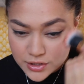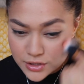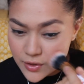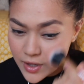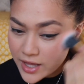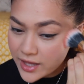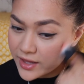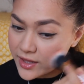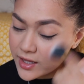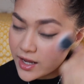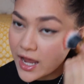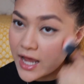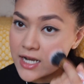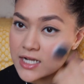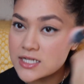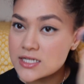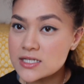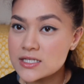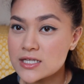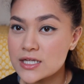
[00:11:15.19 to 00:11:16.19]
so I kind
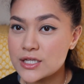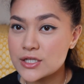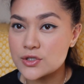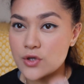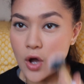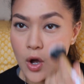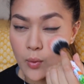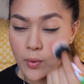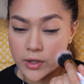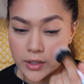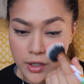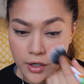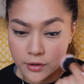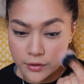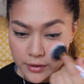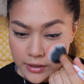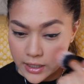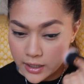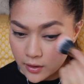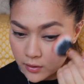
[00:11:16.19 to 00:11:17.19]
of just think it's all one
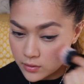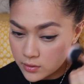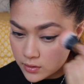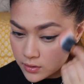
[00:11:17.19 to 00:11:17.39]
color now.